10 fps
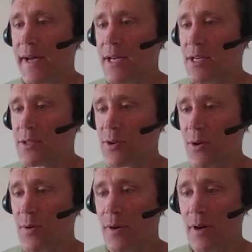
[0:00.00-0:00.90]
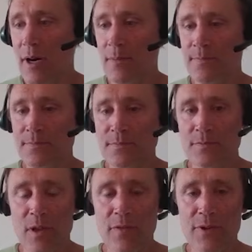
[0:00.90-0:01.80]
So
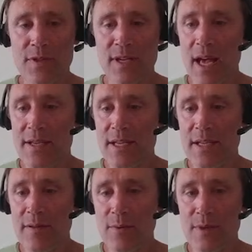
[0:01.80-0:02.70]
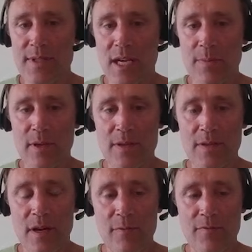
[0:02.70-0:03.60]
the first thing I did was set up
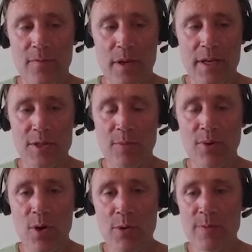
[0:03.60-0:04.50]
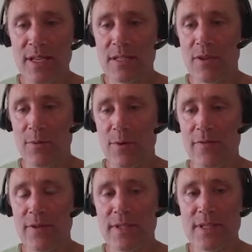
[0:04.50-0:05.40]
a initial pose based on the
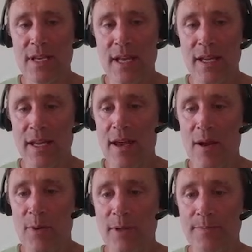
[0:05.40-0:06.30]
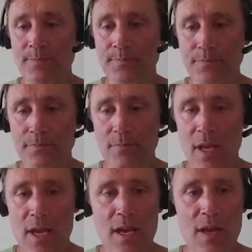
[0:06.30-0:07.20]
reference and a camera.
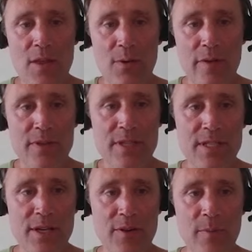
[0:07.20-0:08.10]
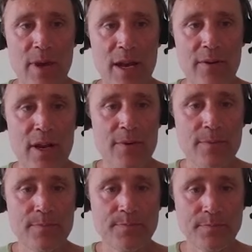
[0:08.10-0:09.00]
The reference is here in the background.
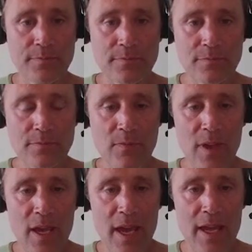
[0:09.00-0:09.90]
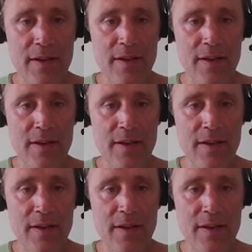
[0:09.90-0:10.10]
And